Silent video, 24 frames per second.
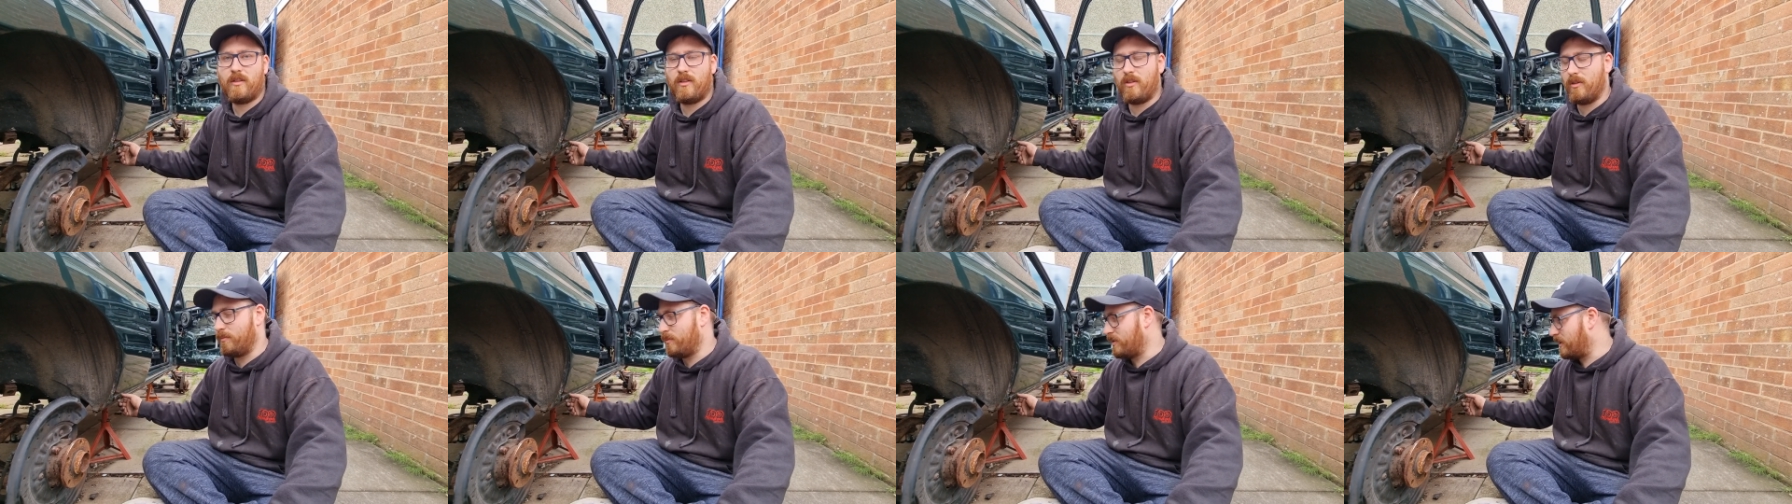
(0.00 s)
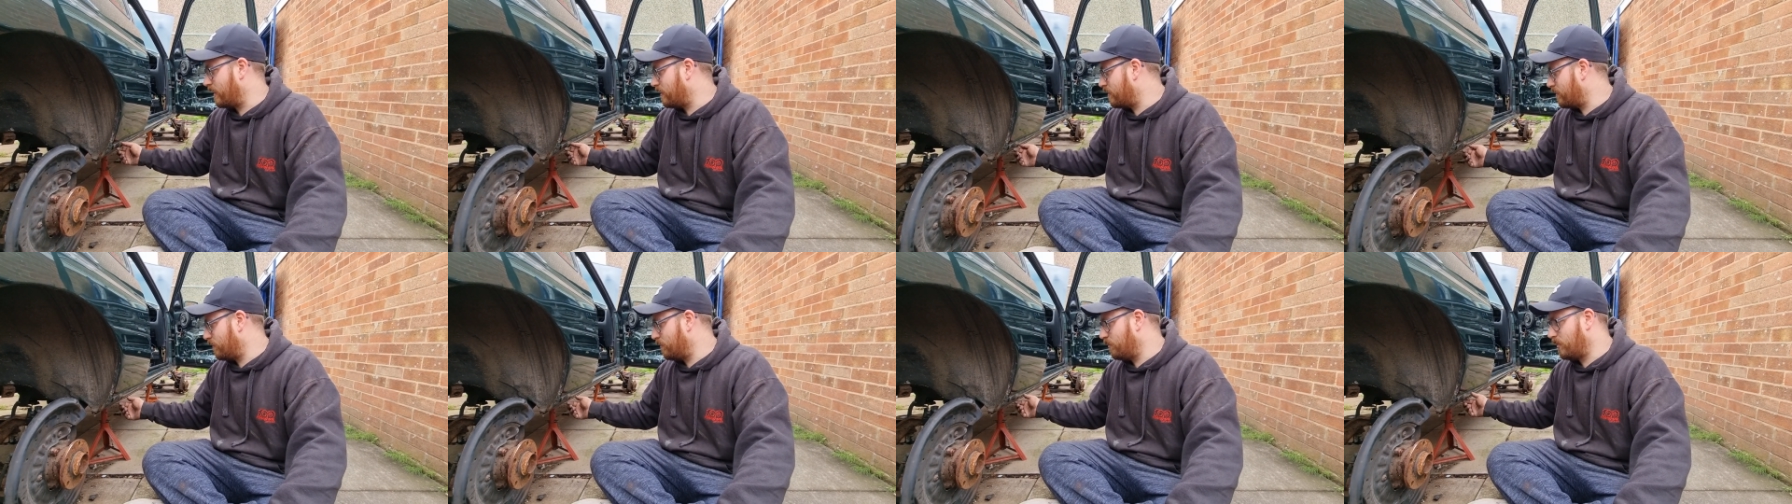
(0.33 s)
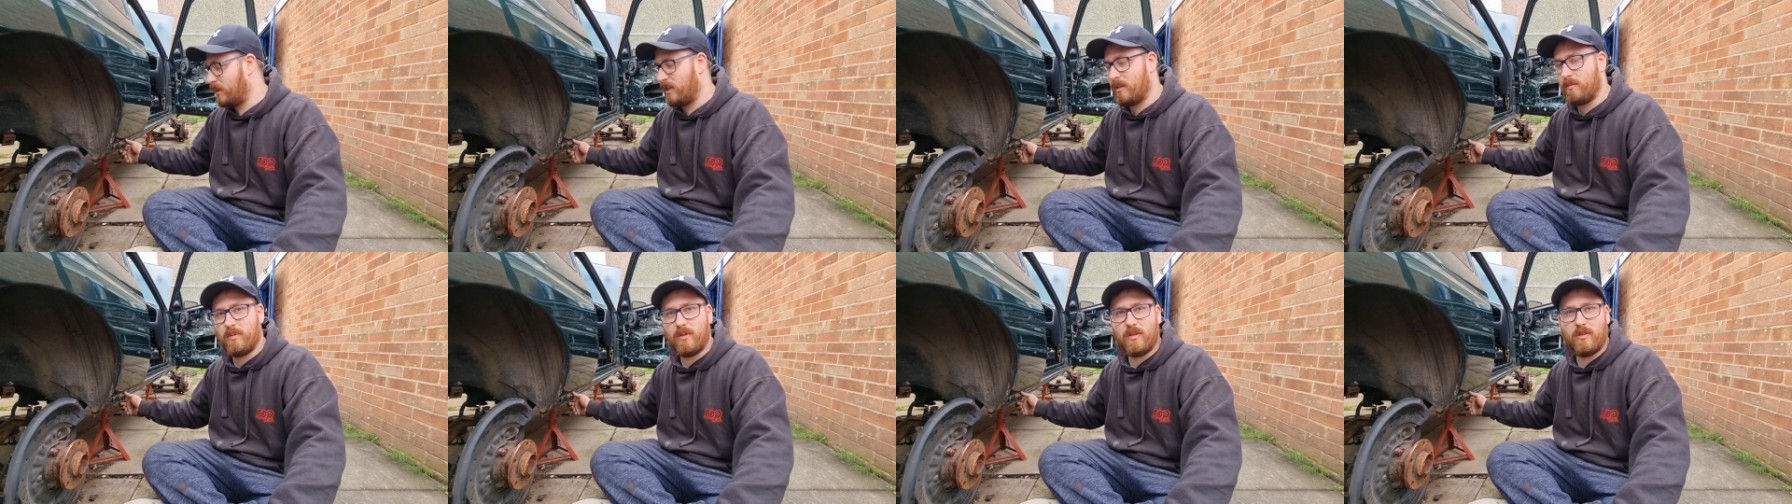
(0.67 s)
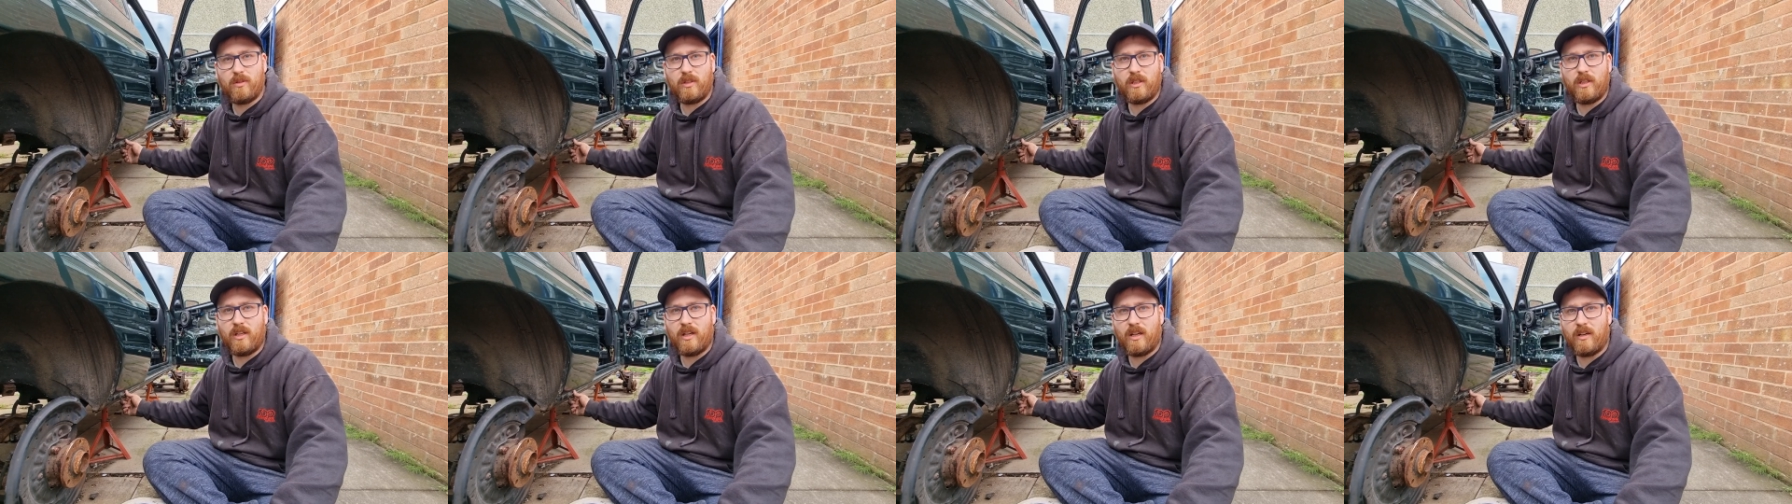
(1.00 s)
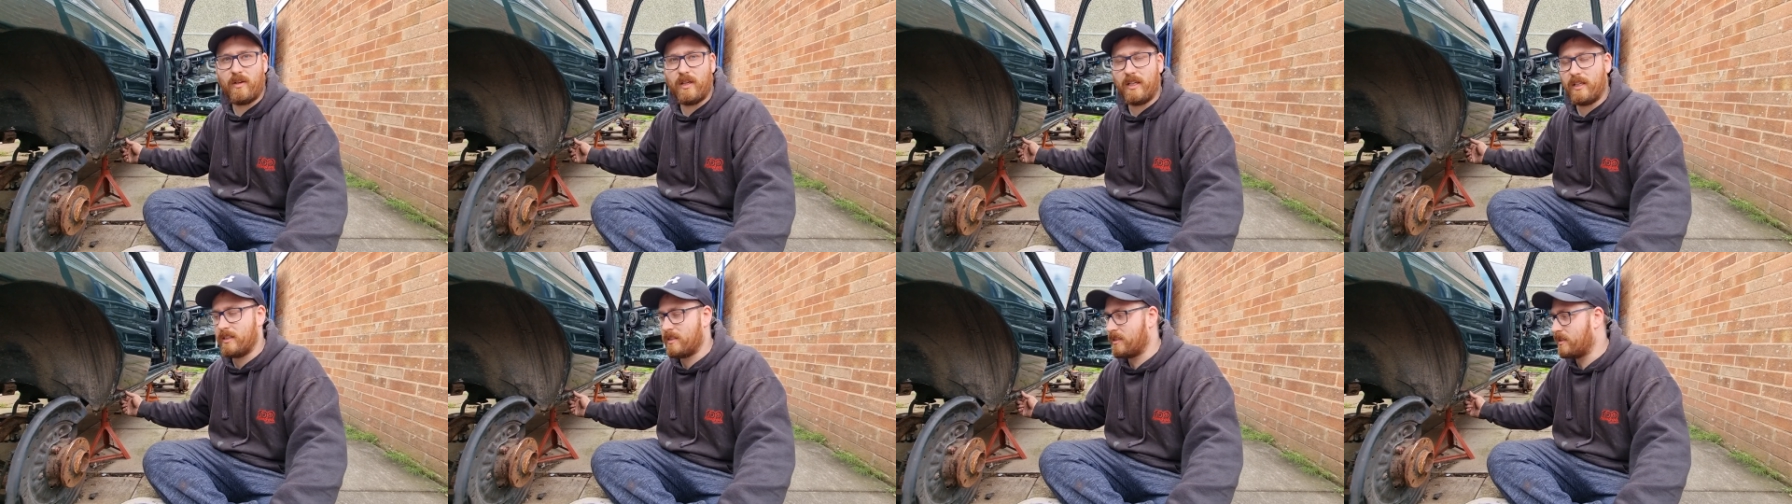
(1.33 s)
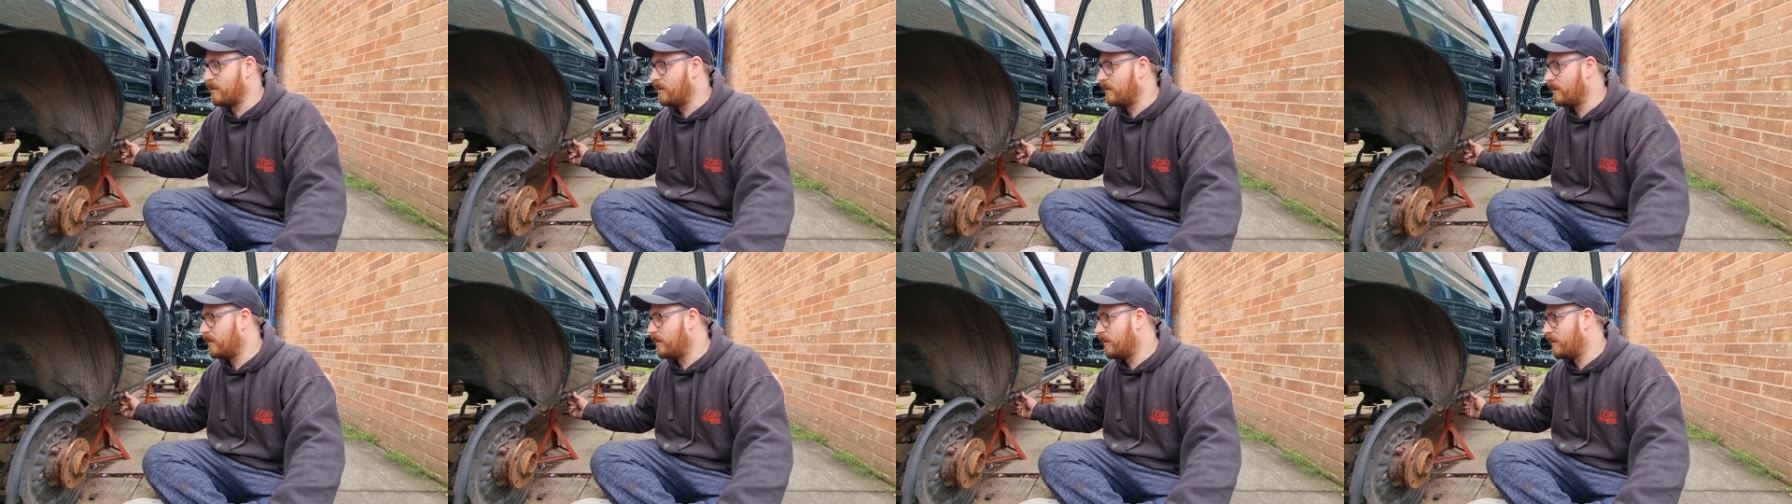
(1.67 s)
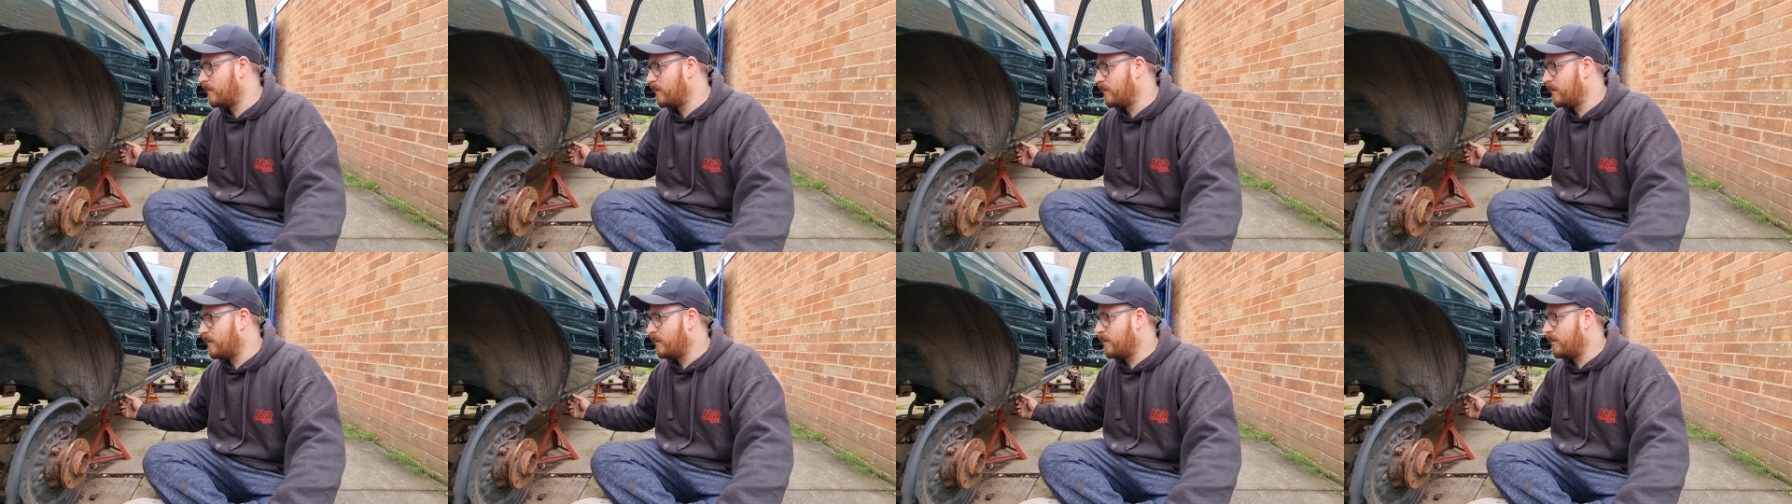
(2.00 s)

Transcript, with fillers: Upset some people, you know how it is. Smoke